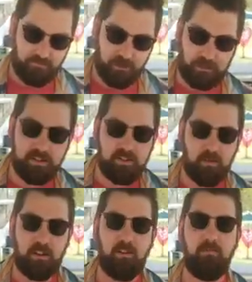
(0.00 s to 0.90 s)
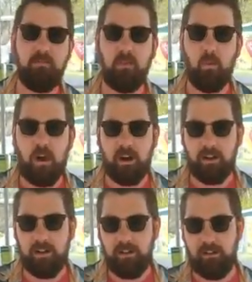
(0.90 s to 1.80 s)
put it in the soil,
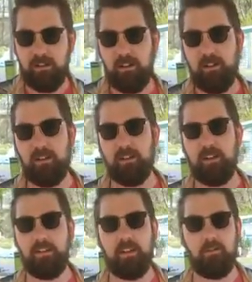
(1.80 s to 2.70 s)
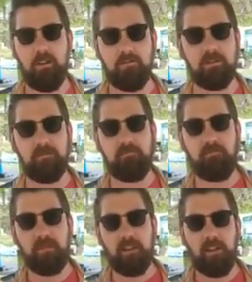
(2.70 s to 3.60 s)
water, and then it grows.
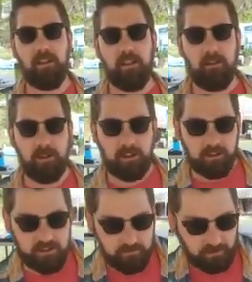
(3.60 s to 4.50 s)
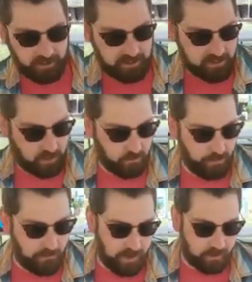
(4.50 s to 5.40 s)
But there are some plants that
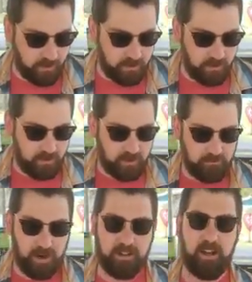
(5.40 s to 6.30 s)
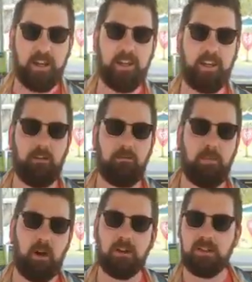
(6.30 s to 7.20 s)
grow better by taking
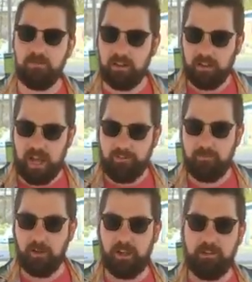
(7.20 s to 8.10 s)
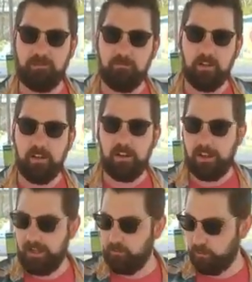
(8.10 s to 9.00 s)
parts of the live plant
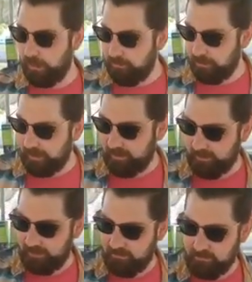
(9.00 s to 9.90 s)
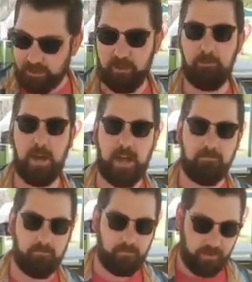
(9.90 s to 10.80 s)
and replanting them in a new pot.
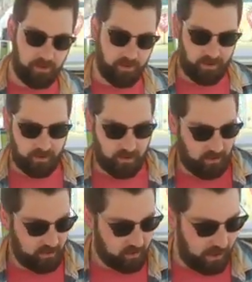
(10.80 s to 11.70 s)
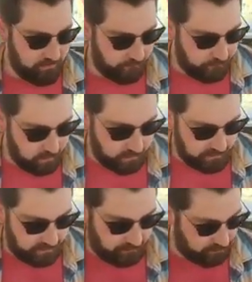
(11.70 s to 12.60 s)
So I have a few
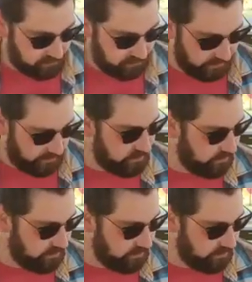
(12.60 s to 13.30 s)
examples today.